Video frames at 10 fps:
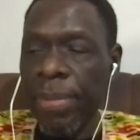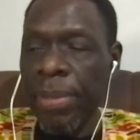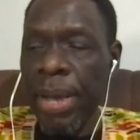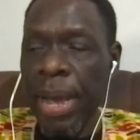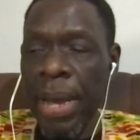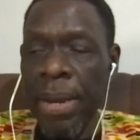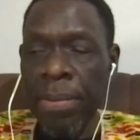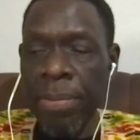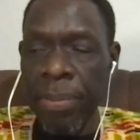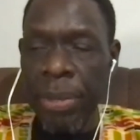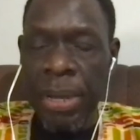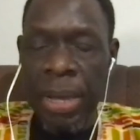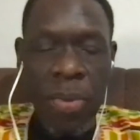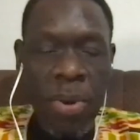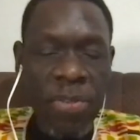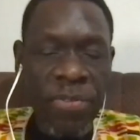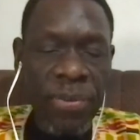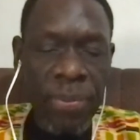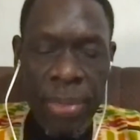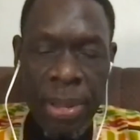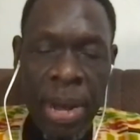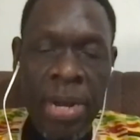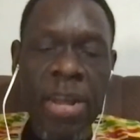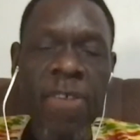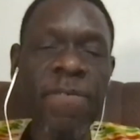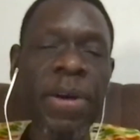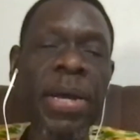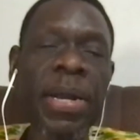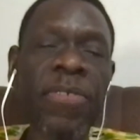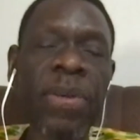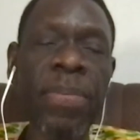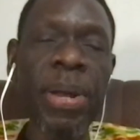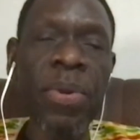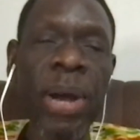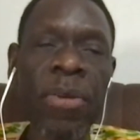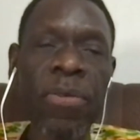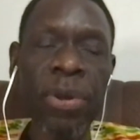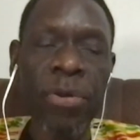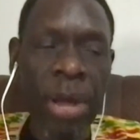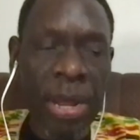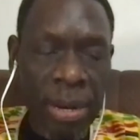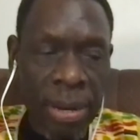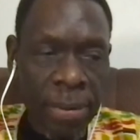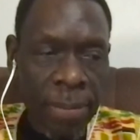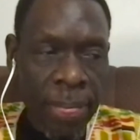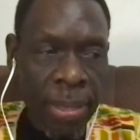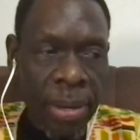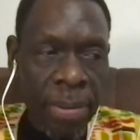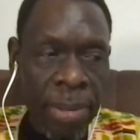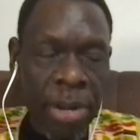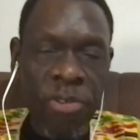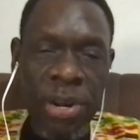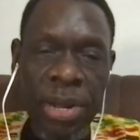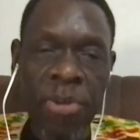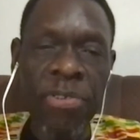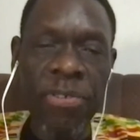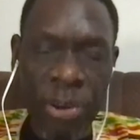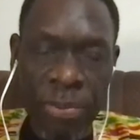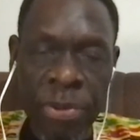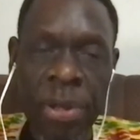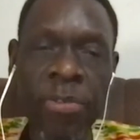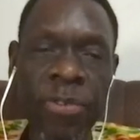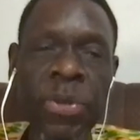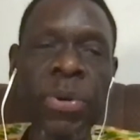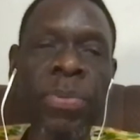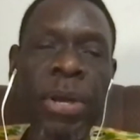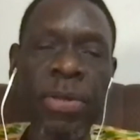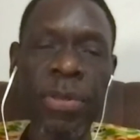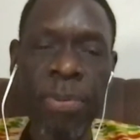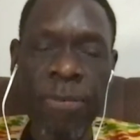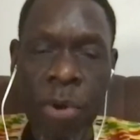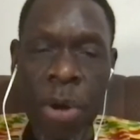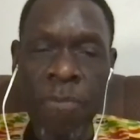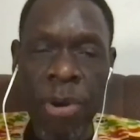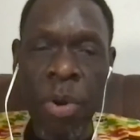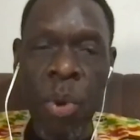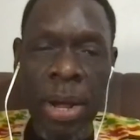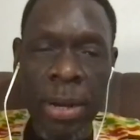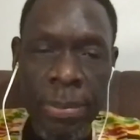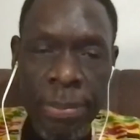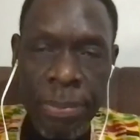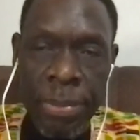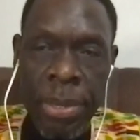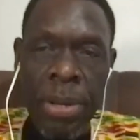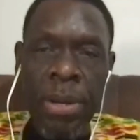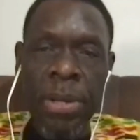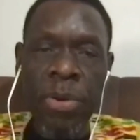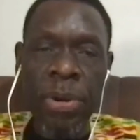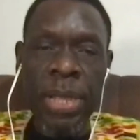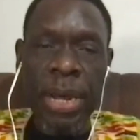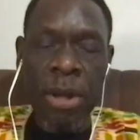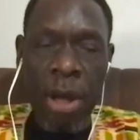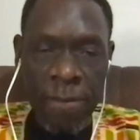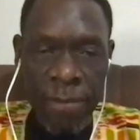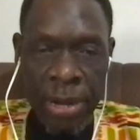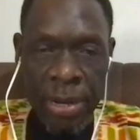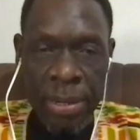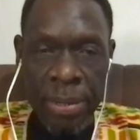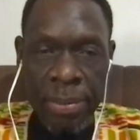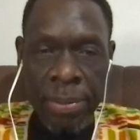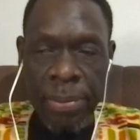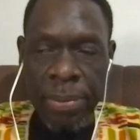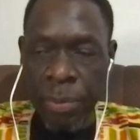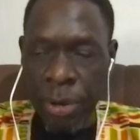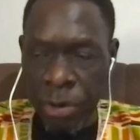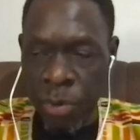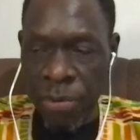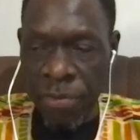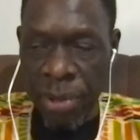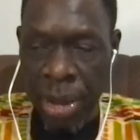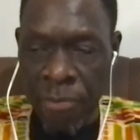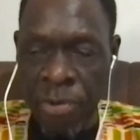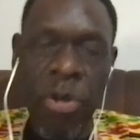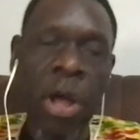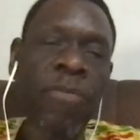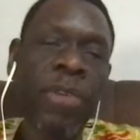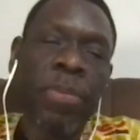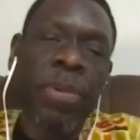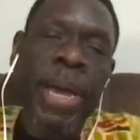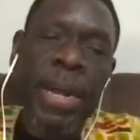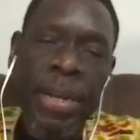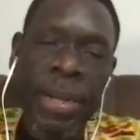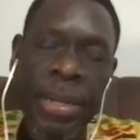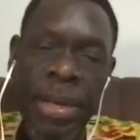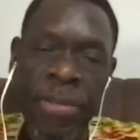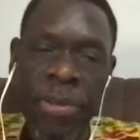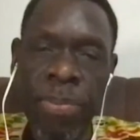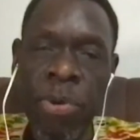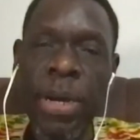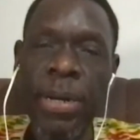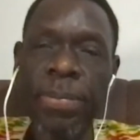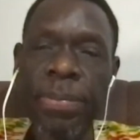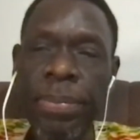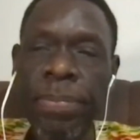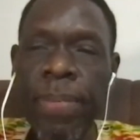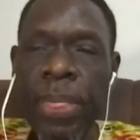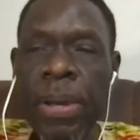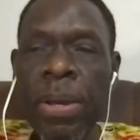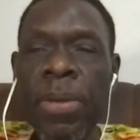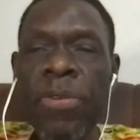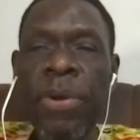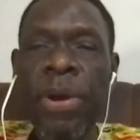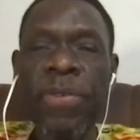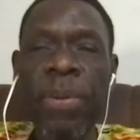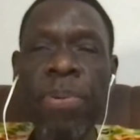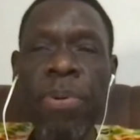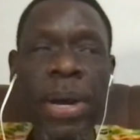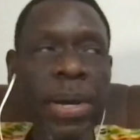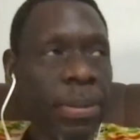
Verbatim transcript: And he was identified as somebody who had great military leadership skills too, because he performed very well during that conflict, which was uh, resolved diplomatically at some point. So at some point,